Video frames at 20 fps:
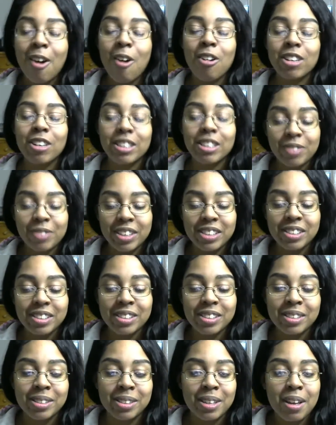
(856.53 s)
or
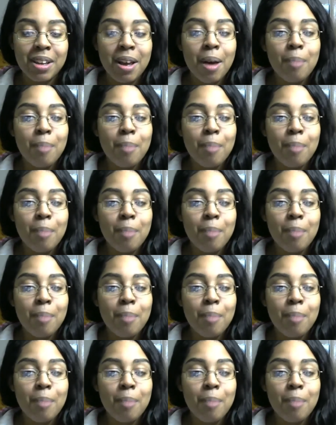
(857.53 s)
conventions.